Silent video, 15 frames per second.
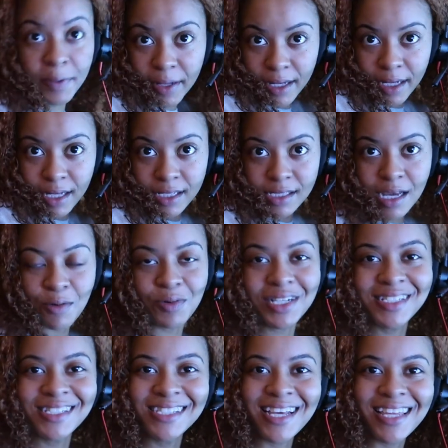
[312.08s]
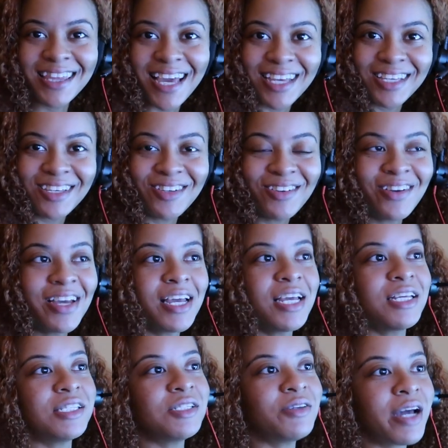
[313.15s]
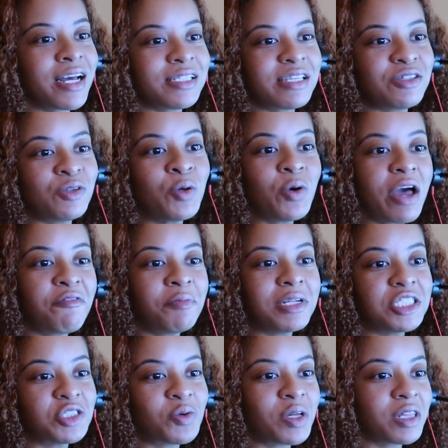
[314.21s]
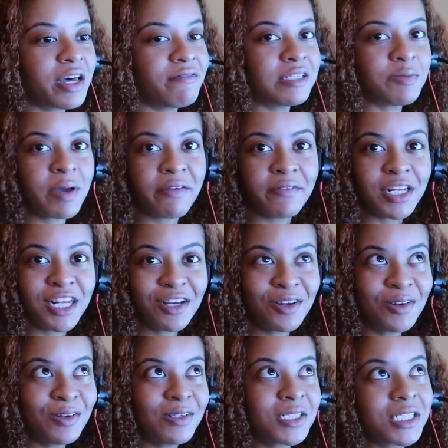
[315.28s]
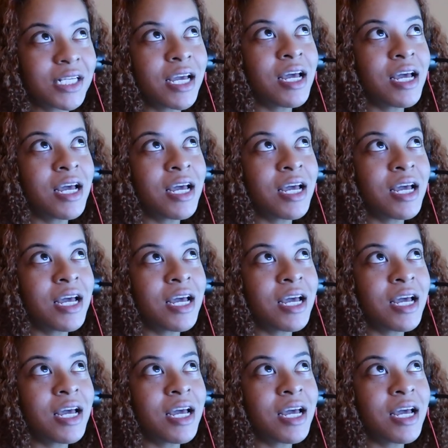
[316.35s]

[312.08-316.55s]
But I wanted to say thank you to you guys who have been showing love to my videos.